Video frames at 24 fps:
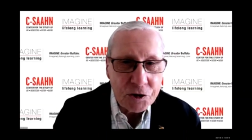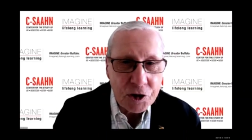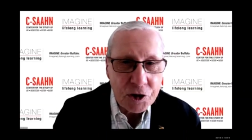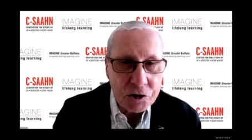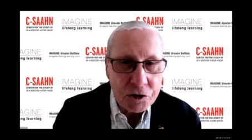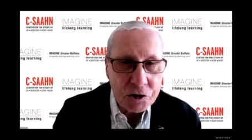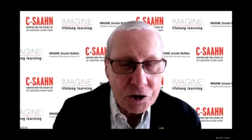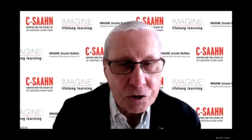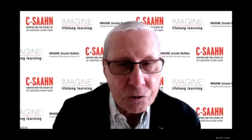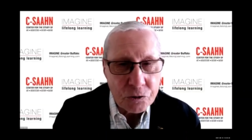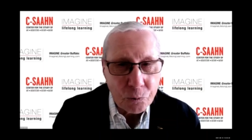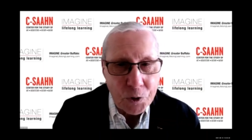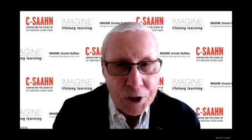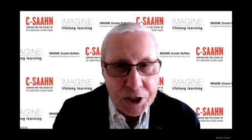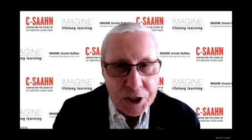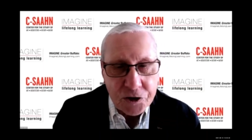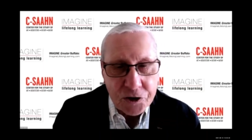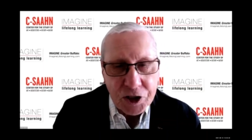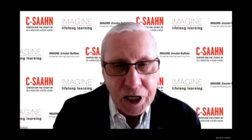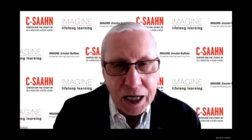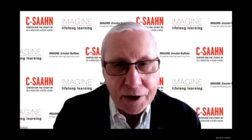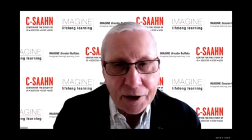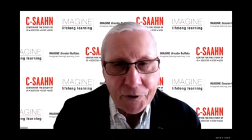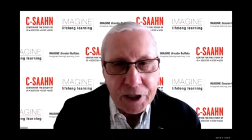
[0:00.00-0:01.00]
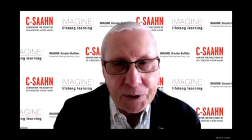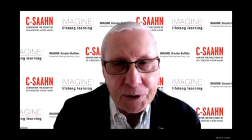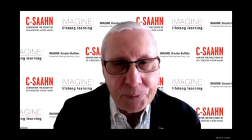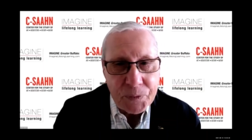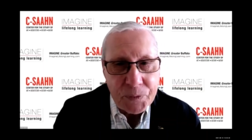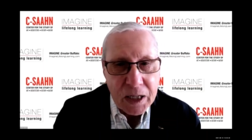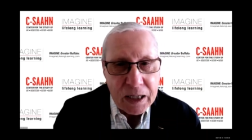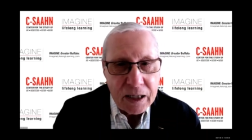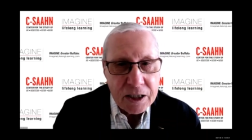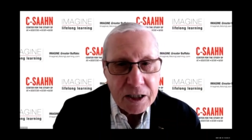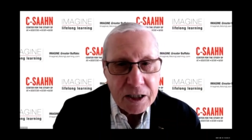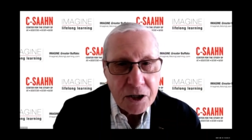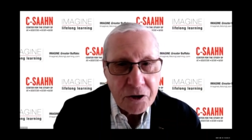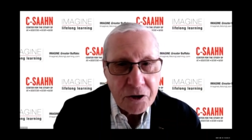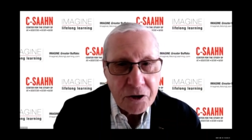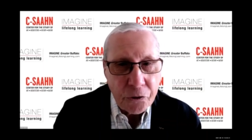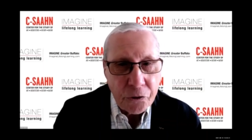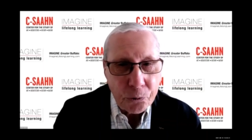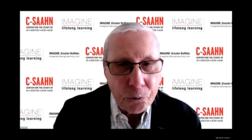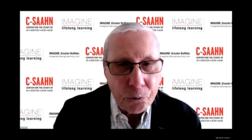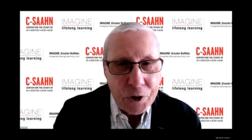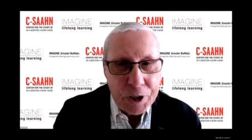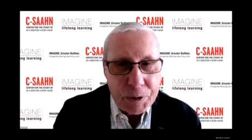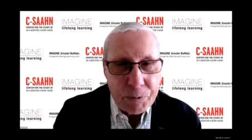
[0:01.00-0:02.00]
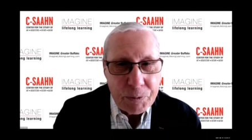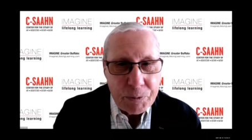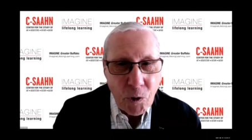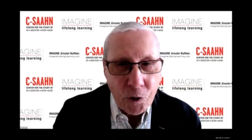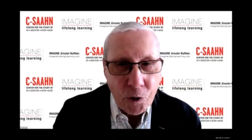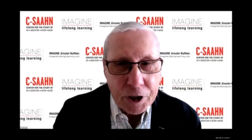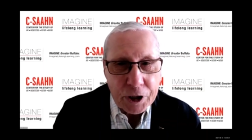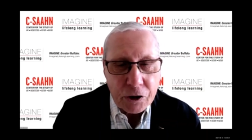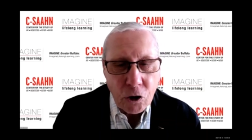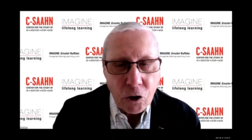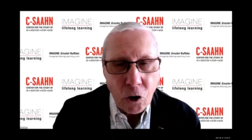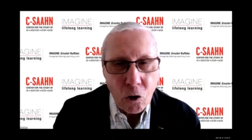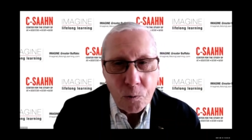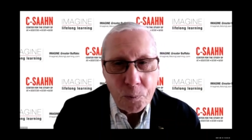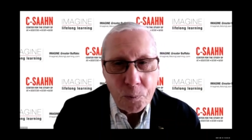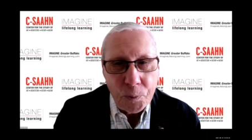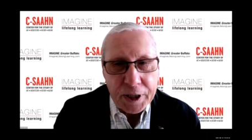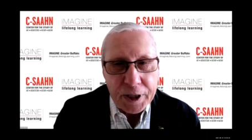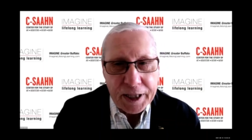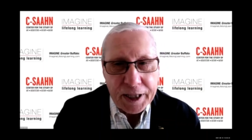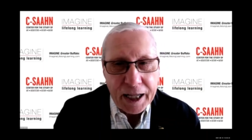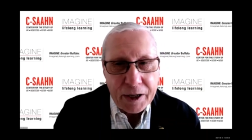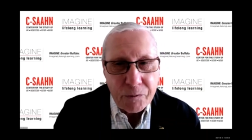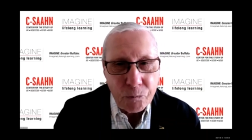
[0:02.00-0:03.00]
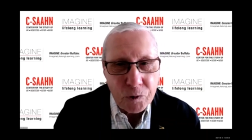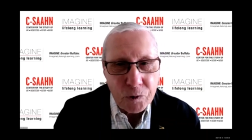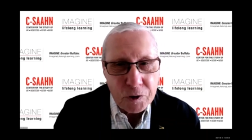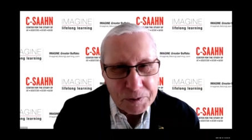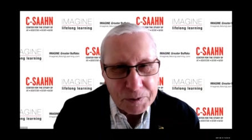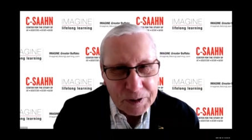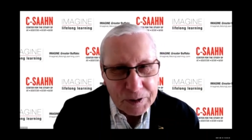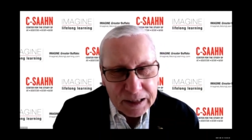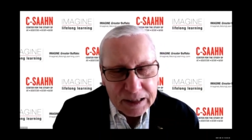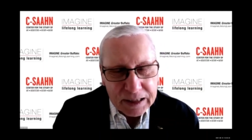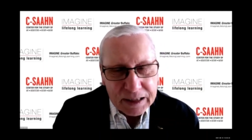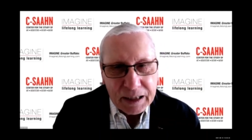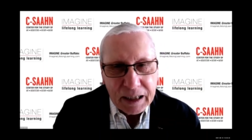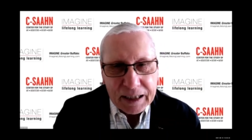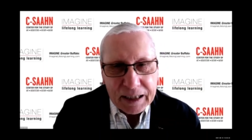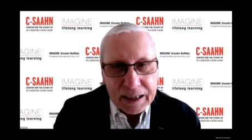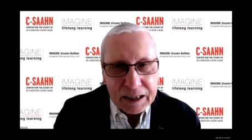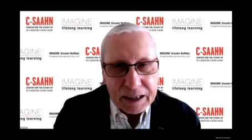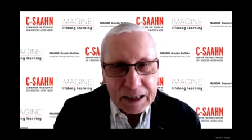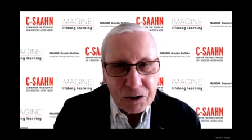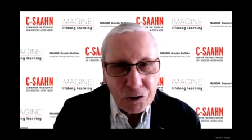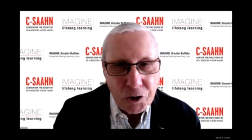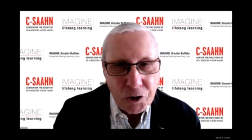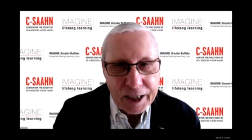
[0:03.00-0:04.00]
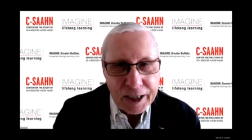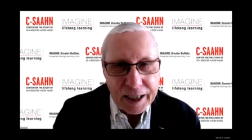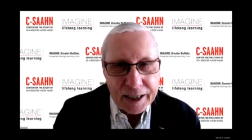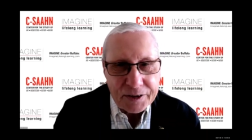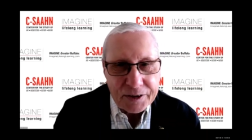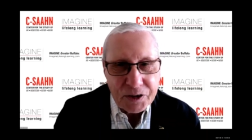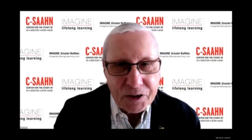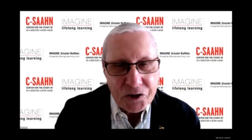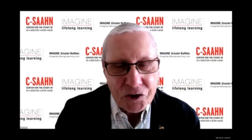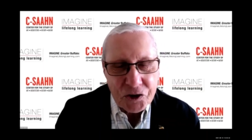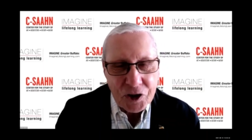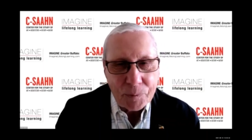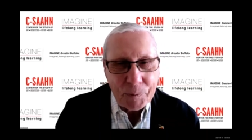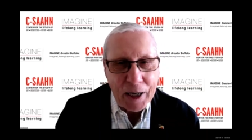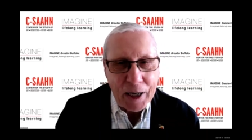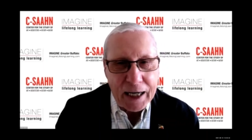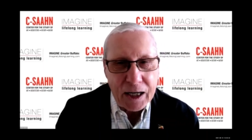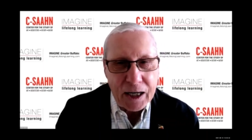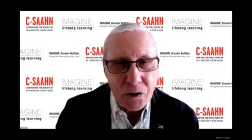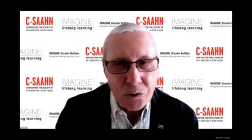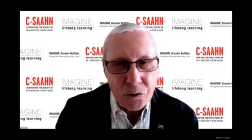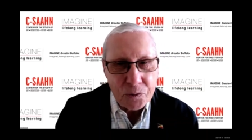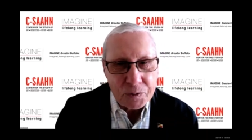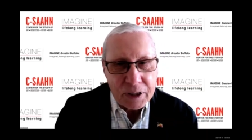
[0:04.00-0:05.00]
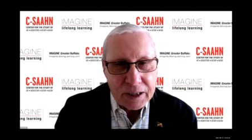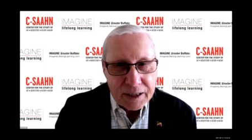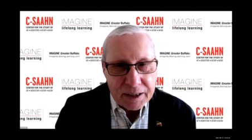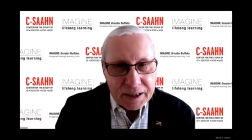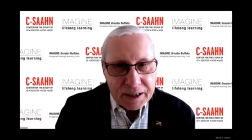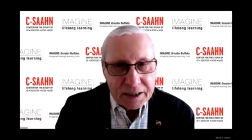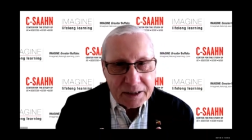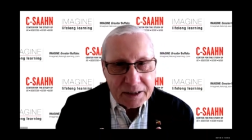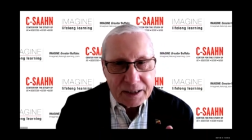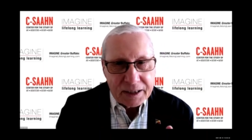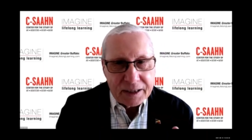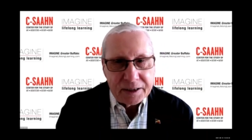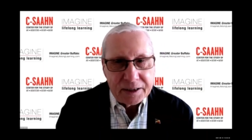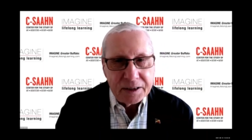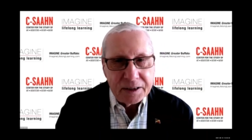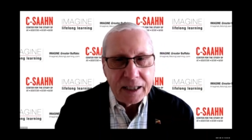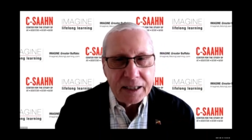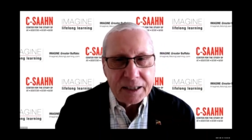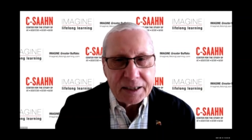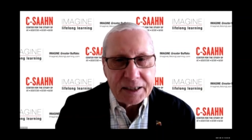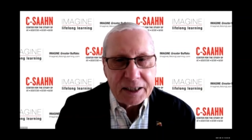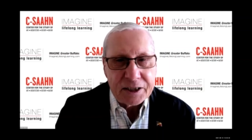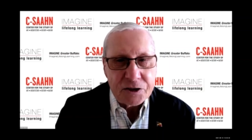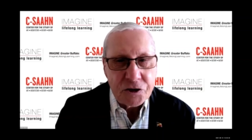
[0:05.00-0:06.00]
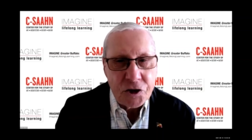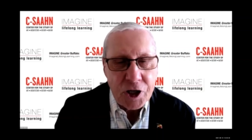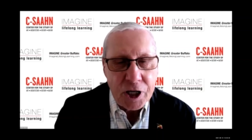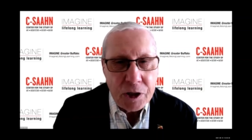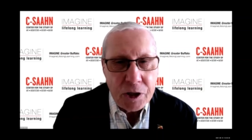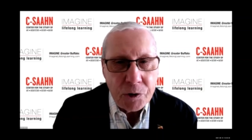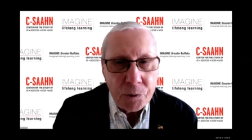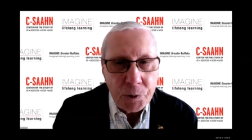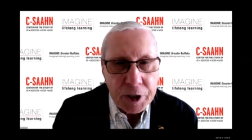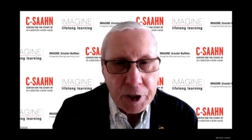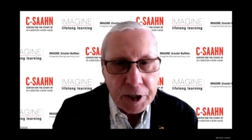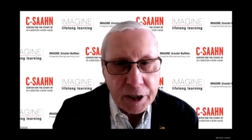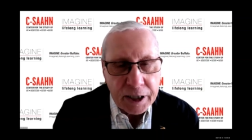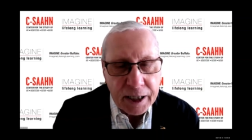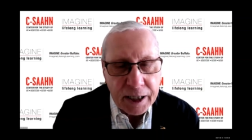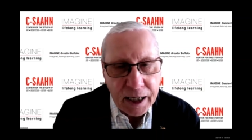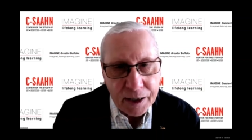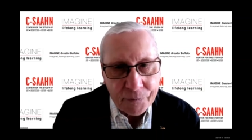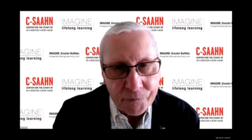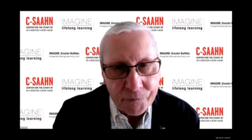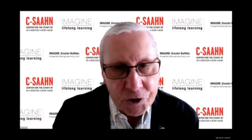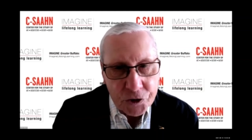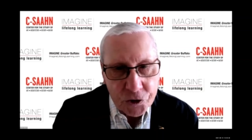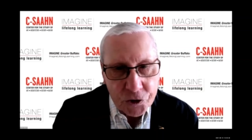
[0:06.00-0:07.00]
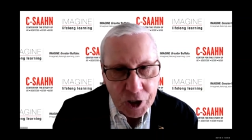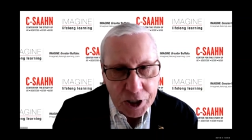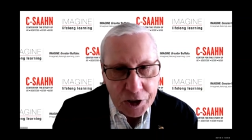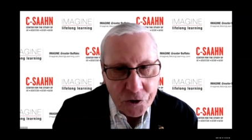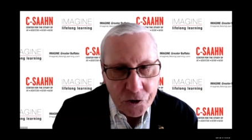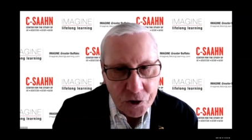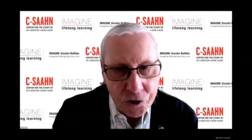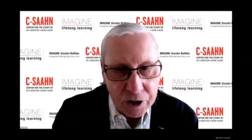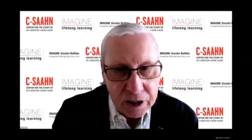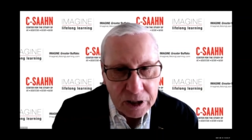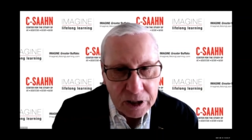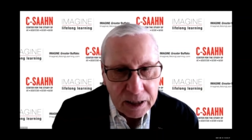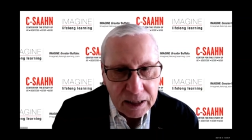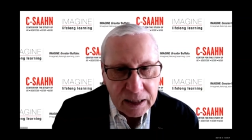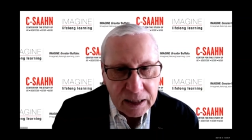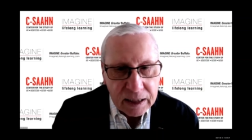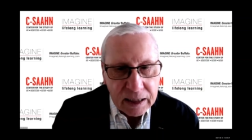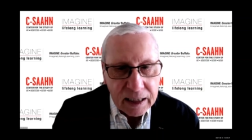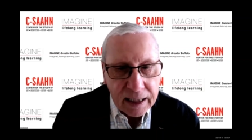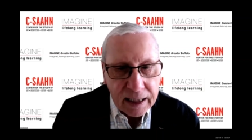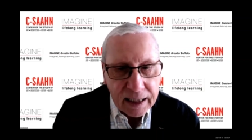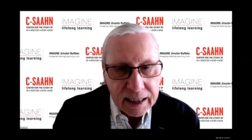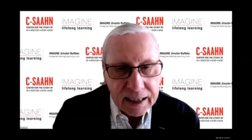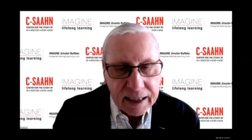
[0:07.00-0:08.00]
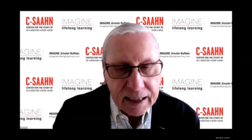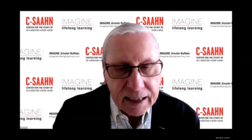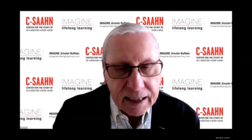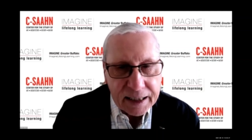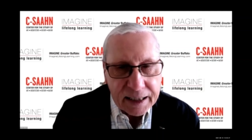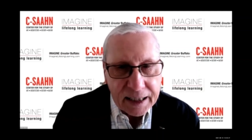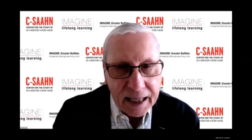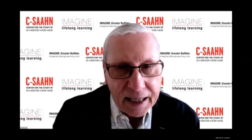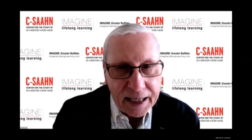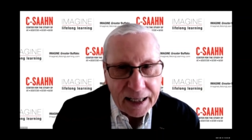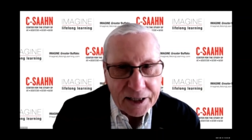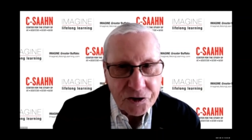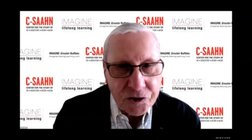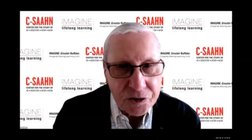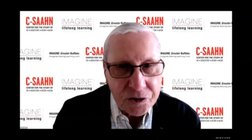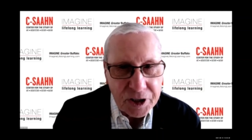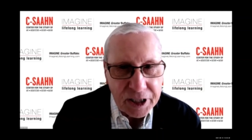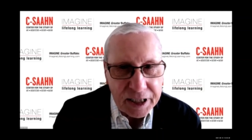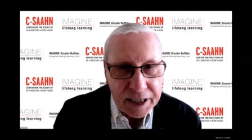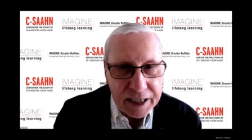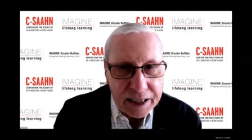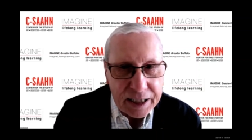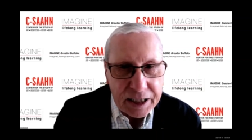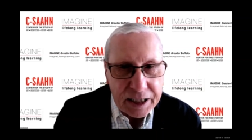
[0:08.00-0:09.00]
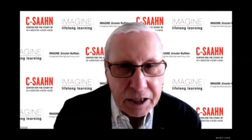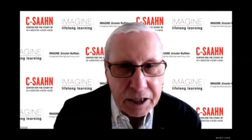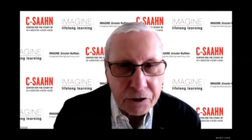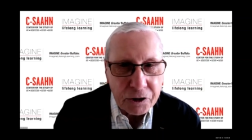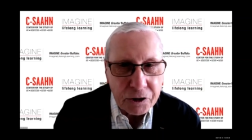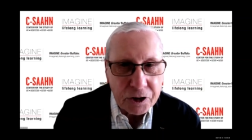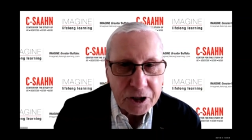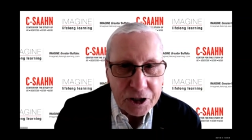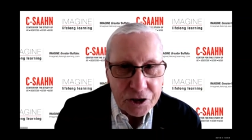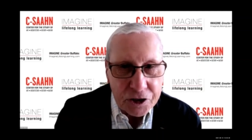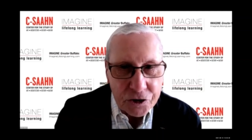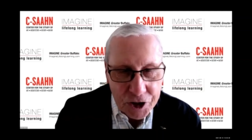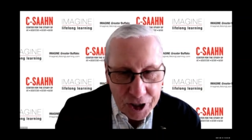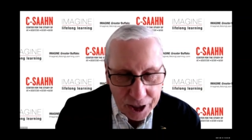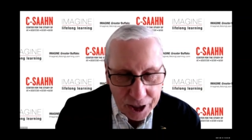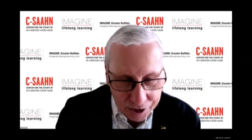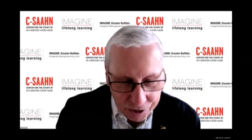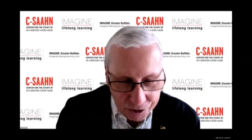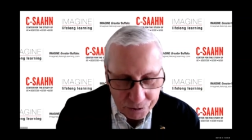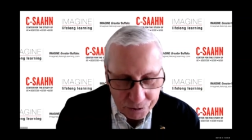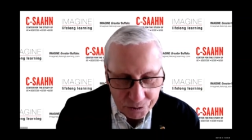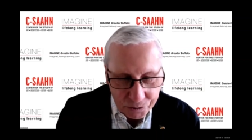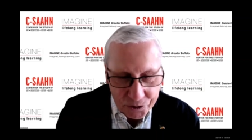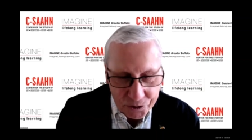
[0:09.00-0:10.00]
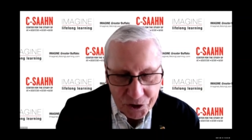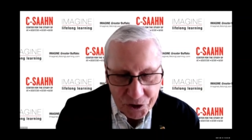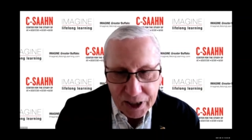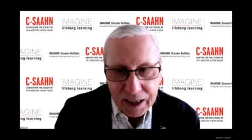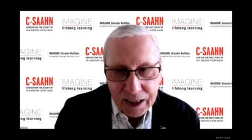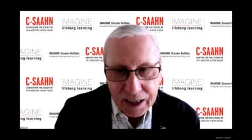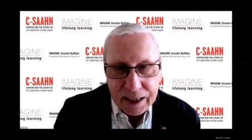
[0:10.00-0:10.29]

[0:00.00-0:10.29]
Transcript: This is week seven three more to go, but then we'll uh, look at somehow uh, continuing the conversation uh, as the year continues.